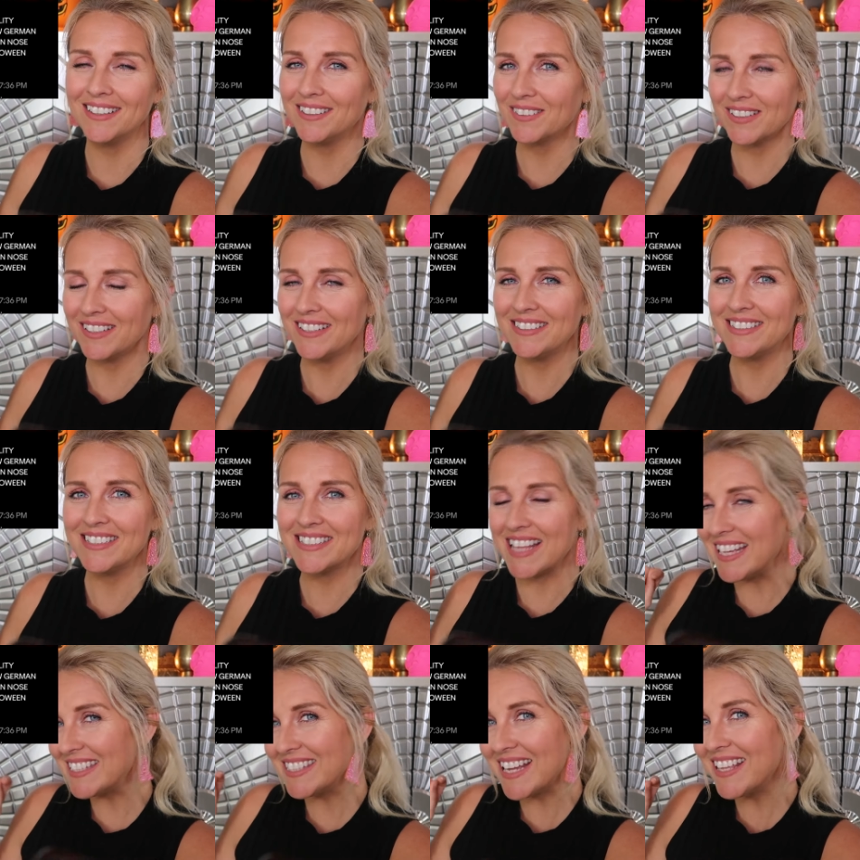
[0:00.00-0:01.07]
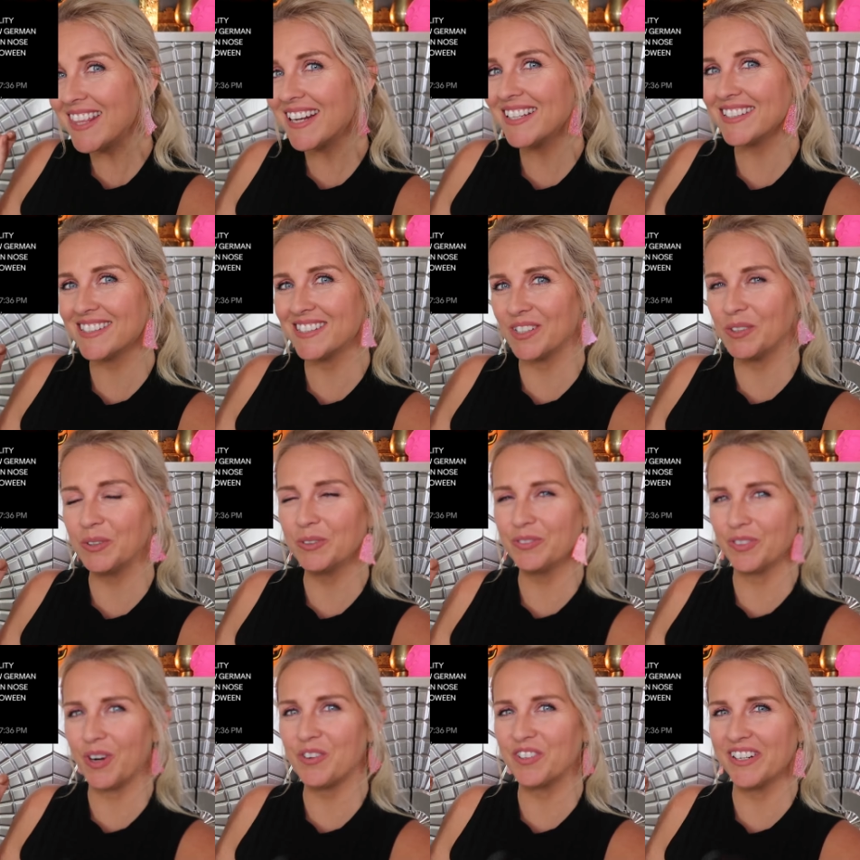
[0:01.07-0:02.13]
Uh, it, does that say that sold
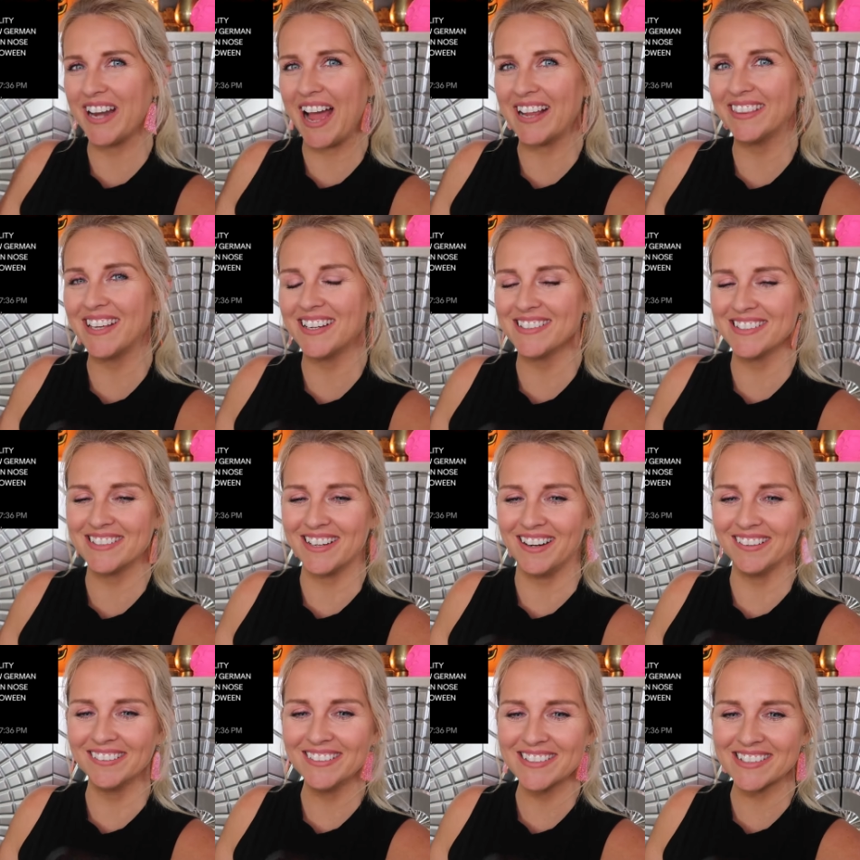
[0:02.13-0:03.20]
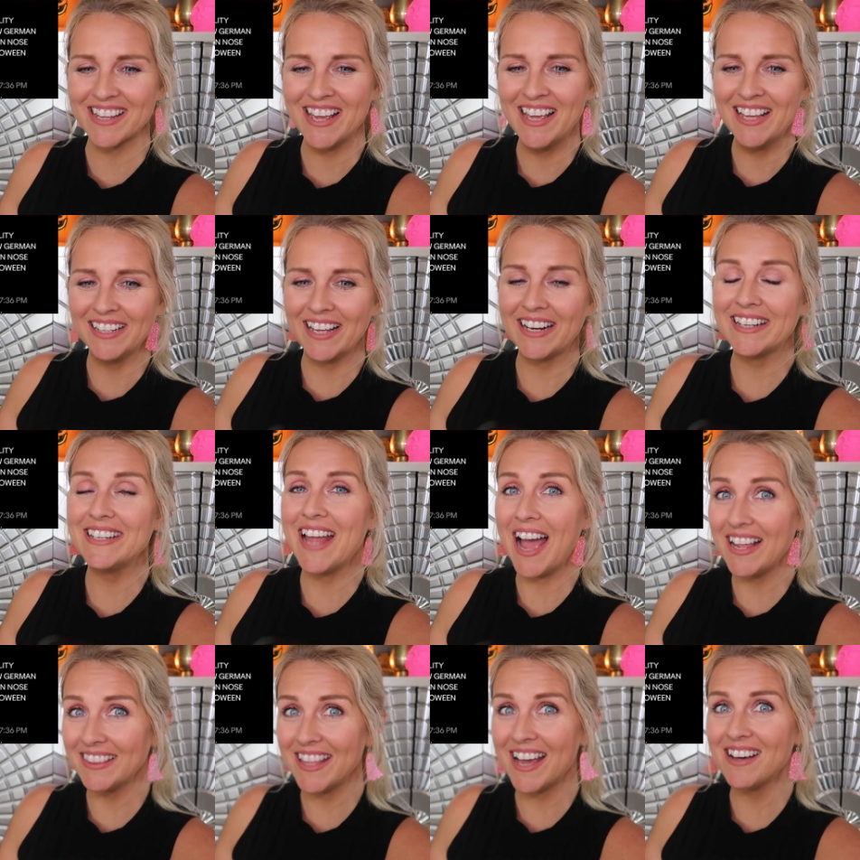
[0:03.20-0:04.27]
for over nine thousand dollars? Like
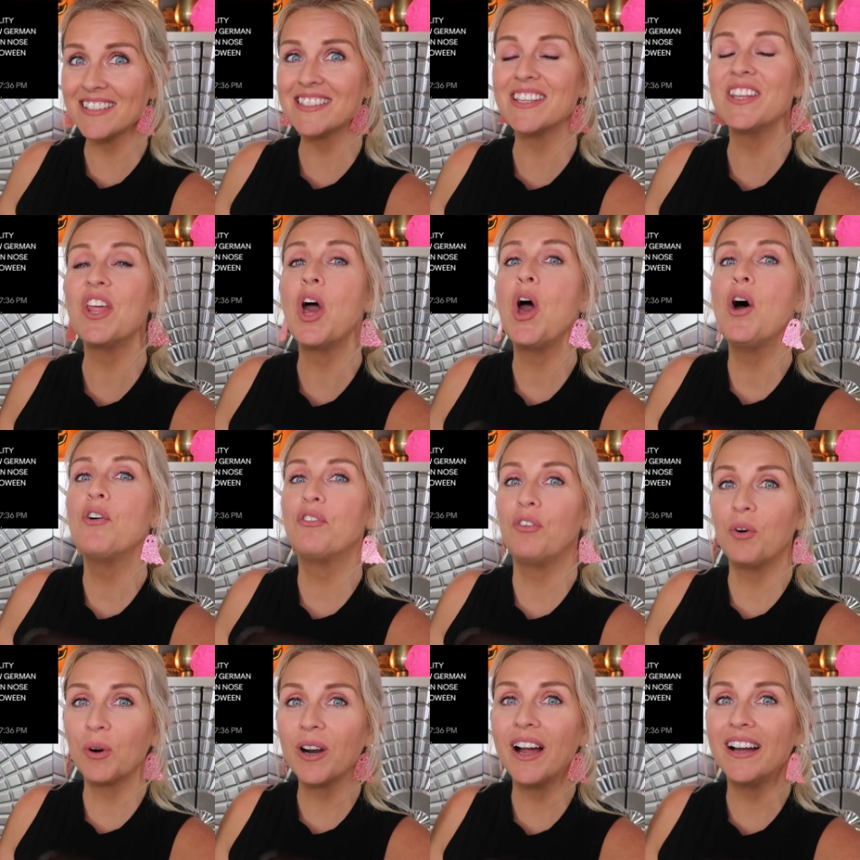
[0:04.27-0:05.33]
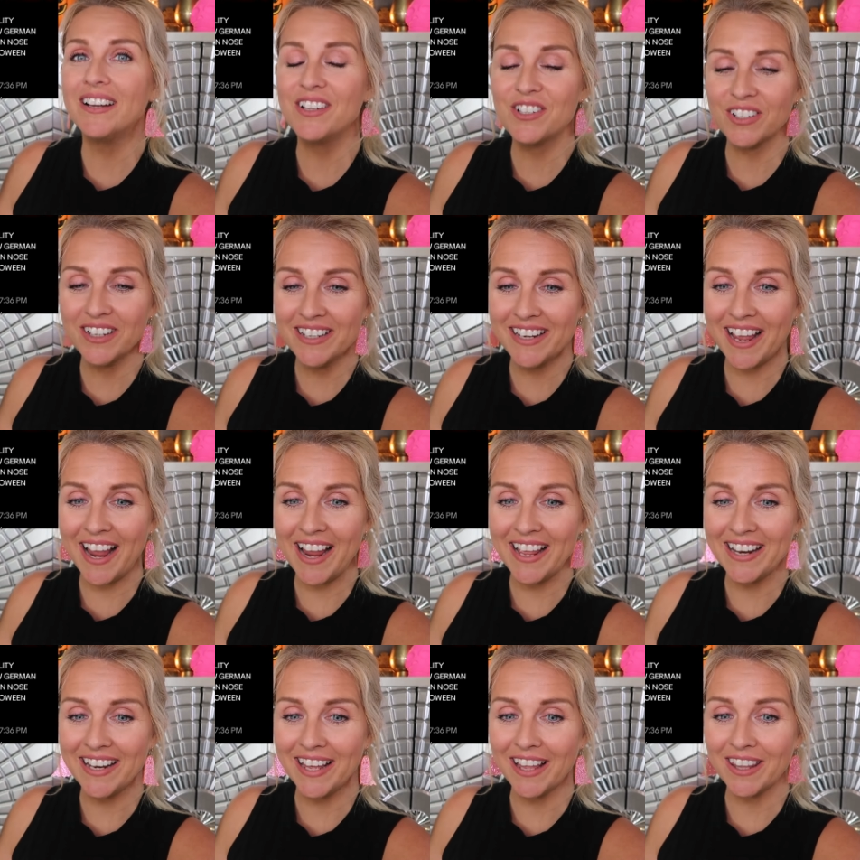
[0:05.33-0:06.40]
nine thousand four hundred
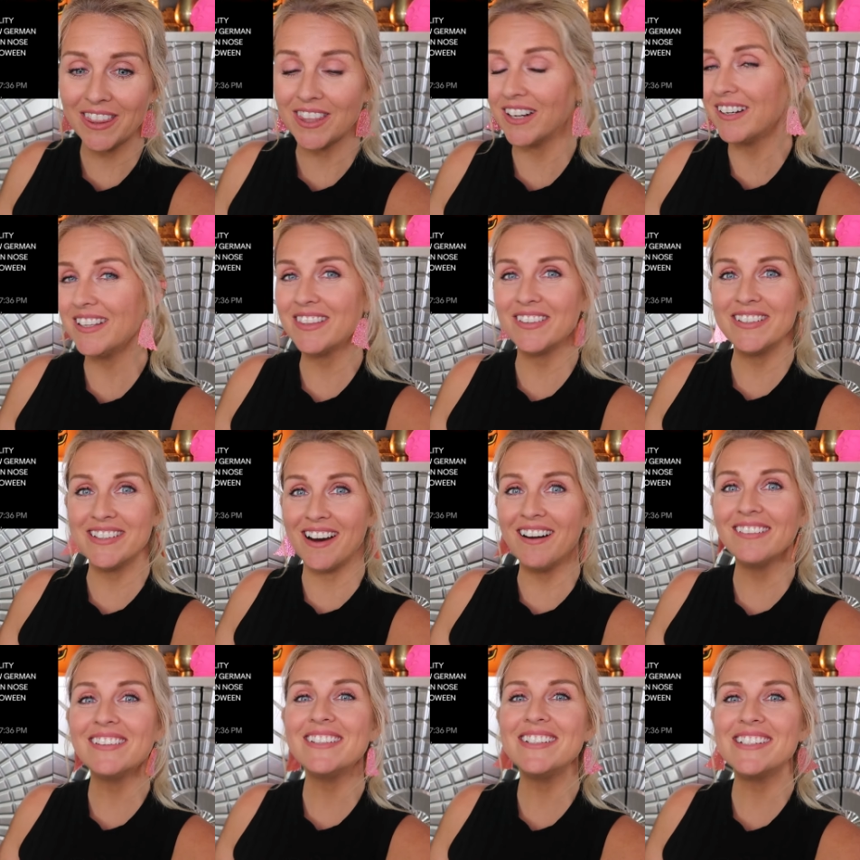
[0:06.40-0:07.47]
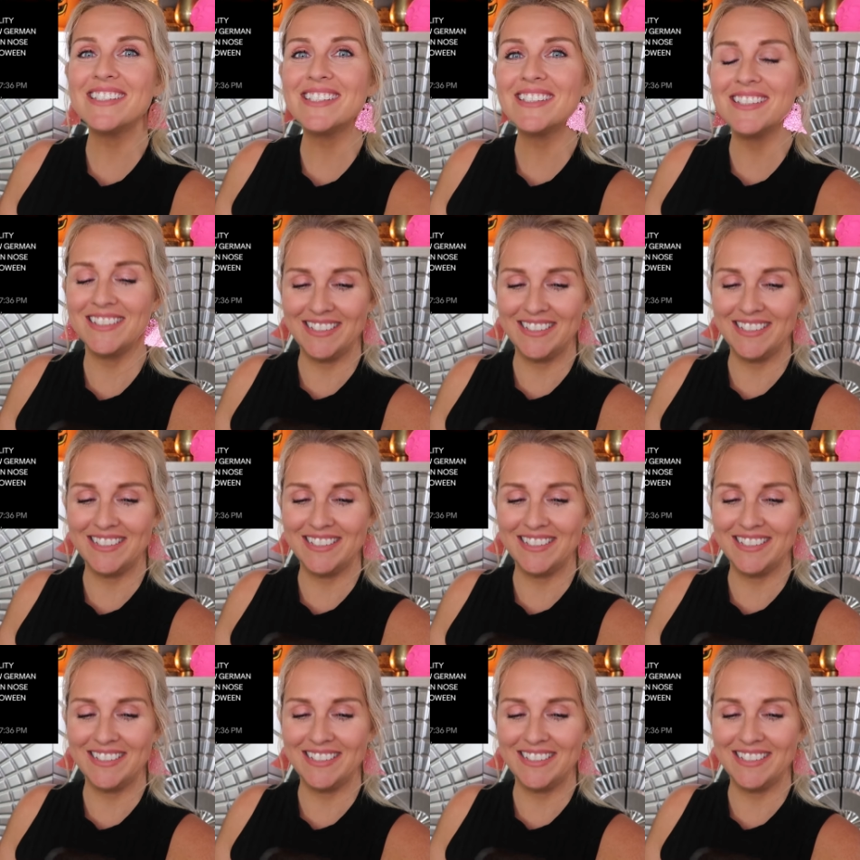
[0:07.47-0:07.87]
thirty-three dollars?